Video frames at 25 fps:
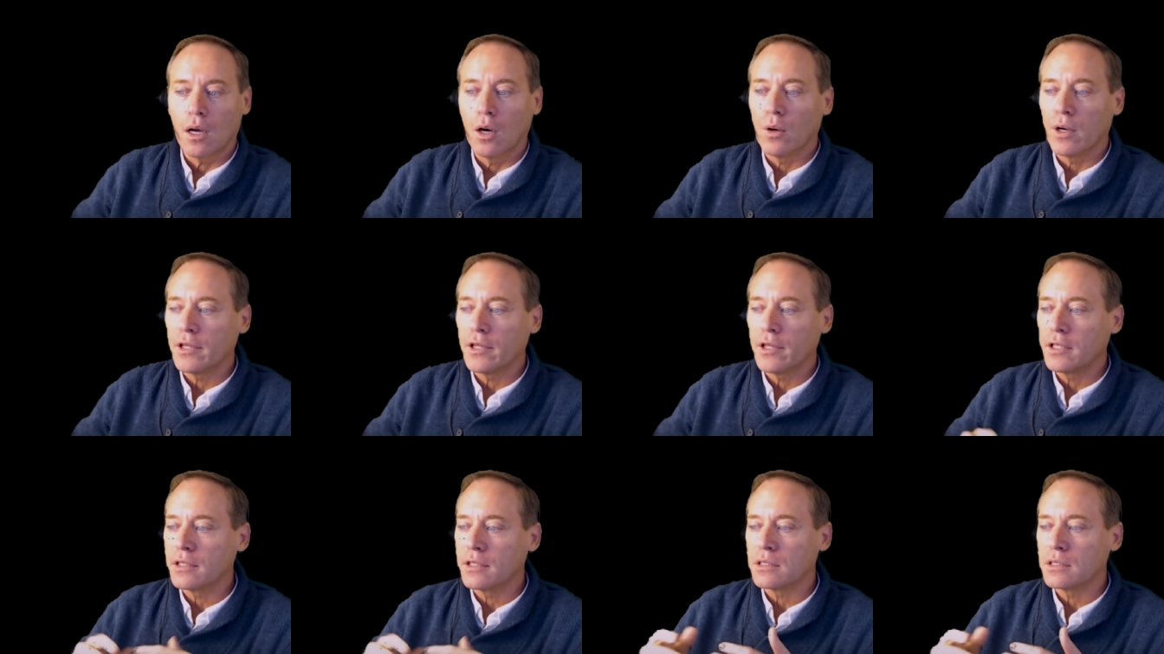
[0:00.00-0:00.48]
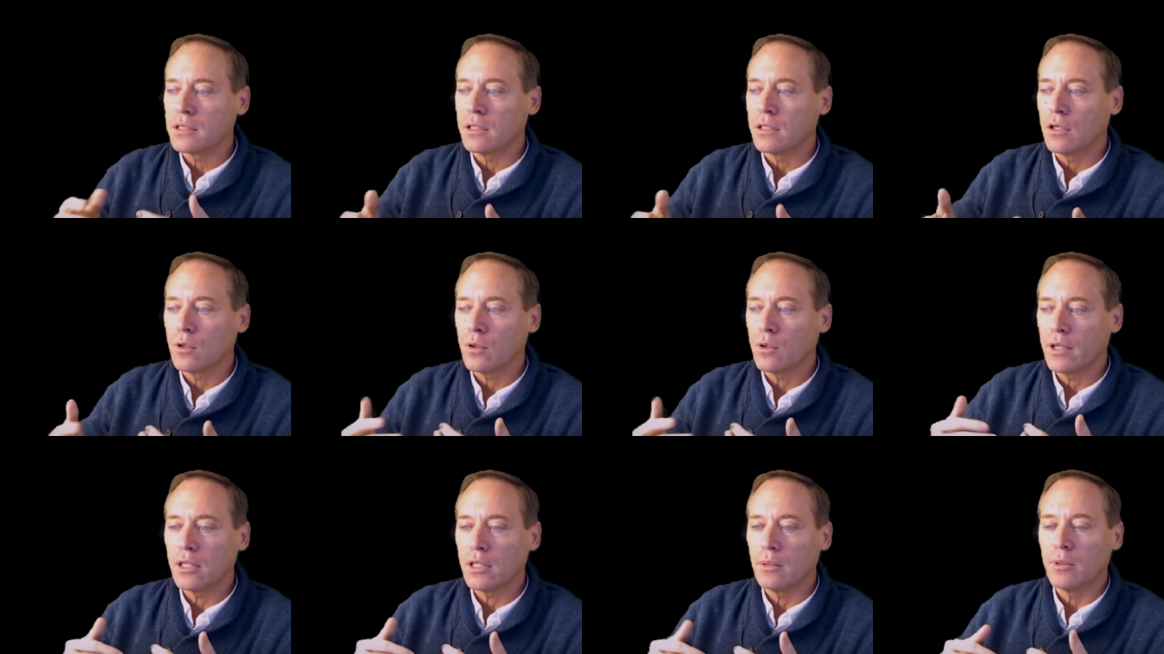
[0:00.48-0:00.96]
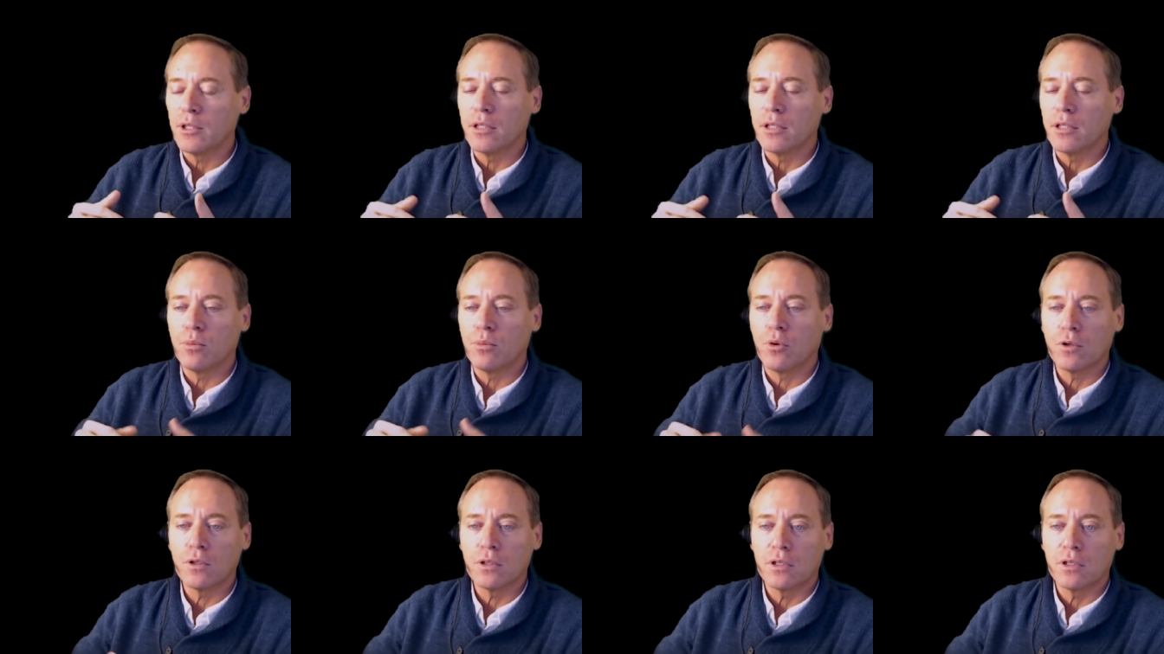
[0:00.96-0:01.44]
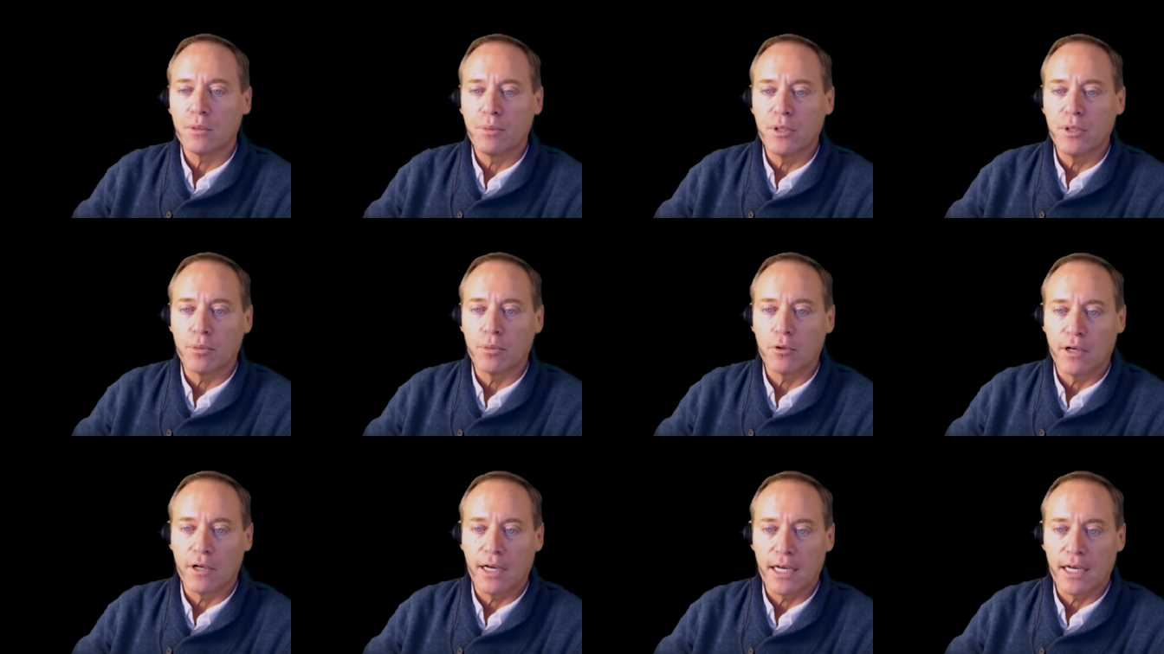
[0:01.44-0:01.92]
Oh, I think it's incredibly important that
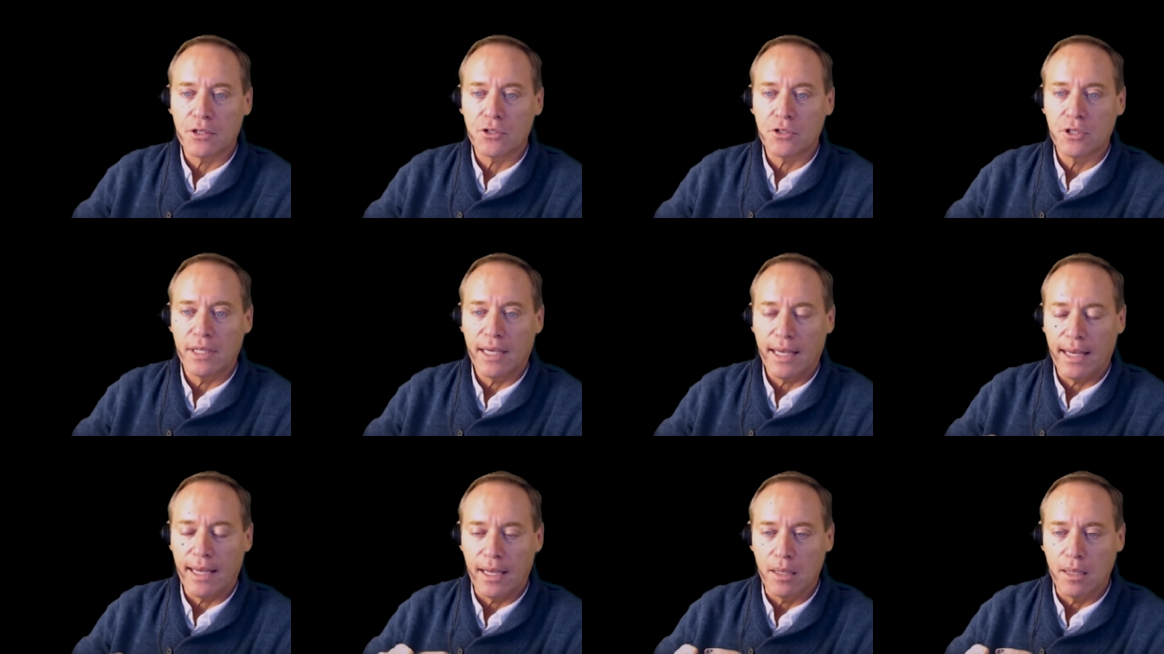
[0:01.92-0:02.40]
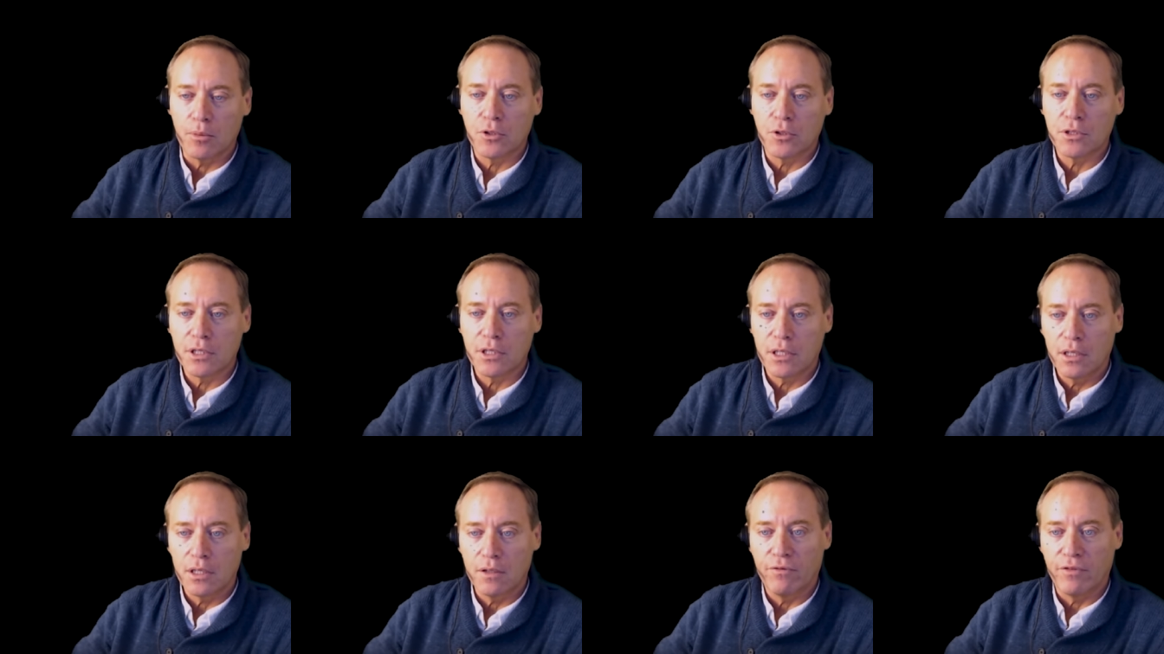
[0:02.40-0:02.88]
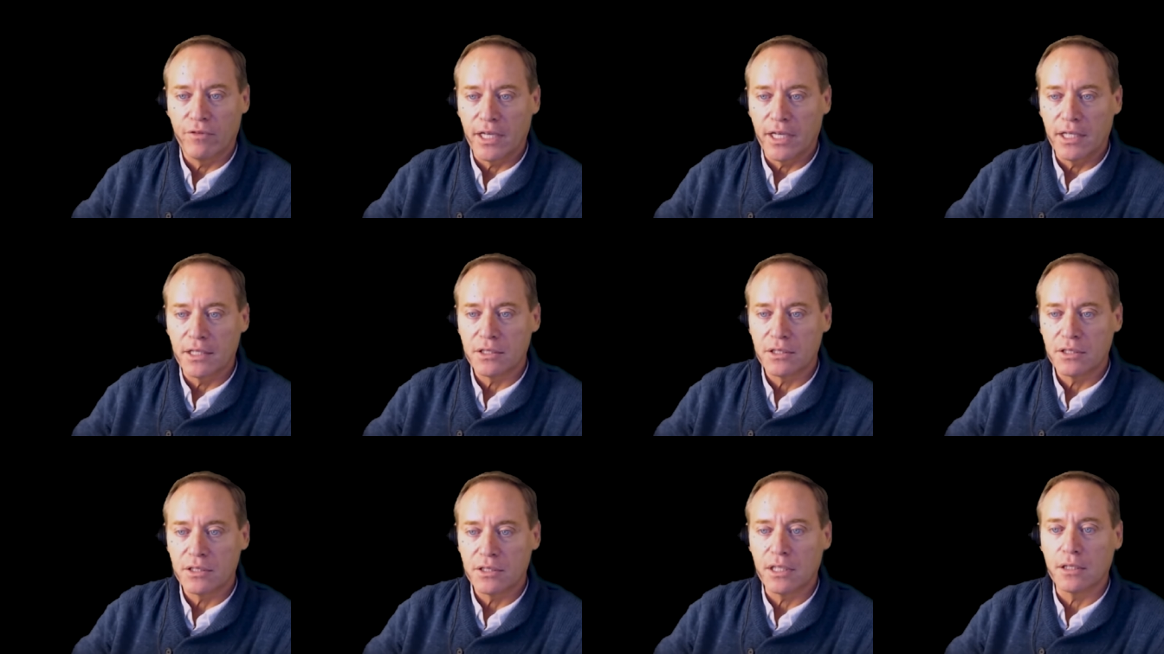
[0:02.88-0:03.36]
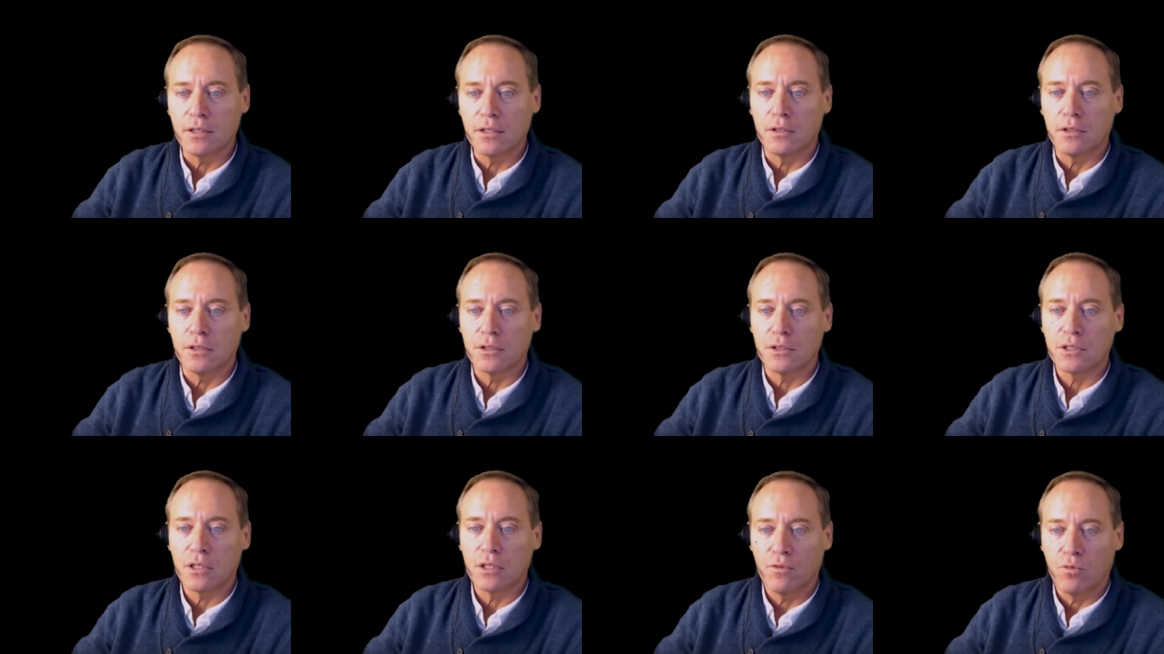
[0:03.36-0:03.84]
people are actually able to convey
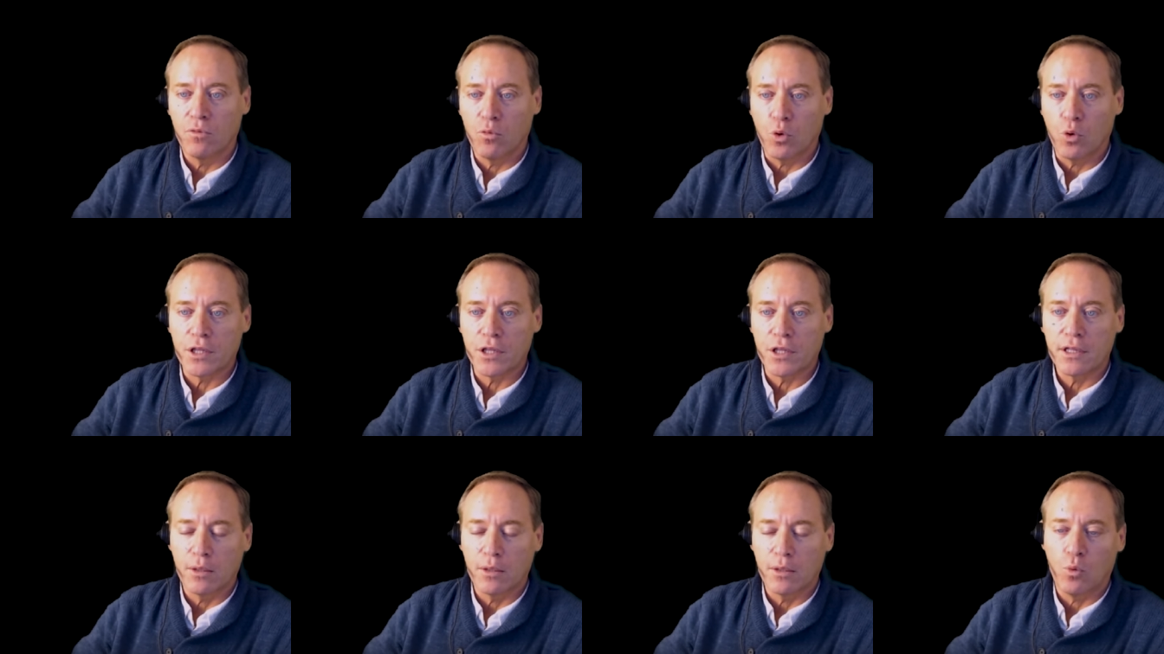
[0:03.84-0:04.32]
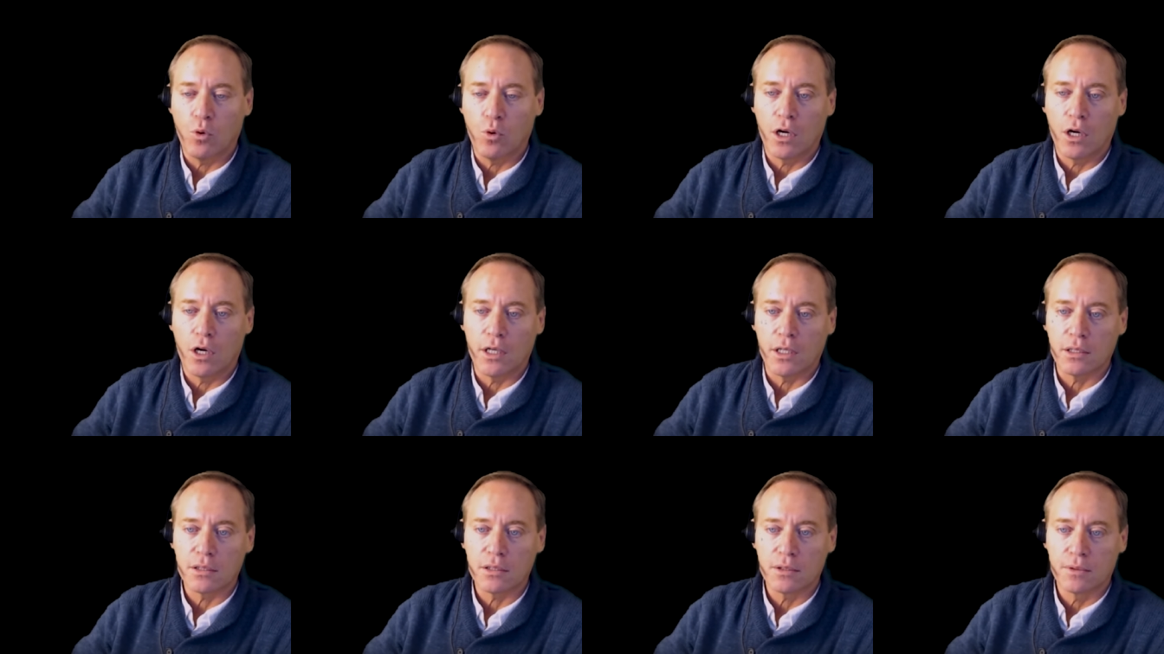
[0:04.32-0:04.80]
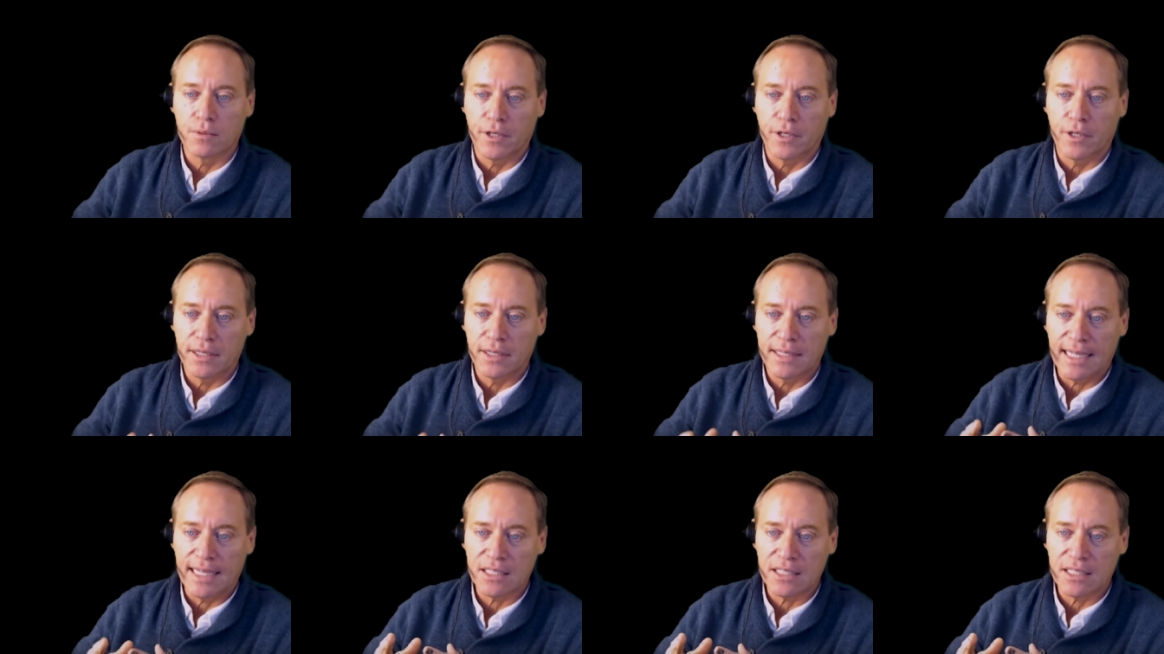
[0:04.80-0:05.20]
signals of what they want, right?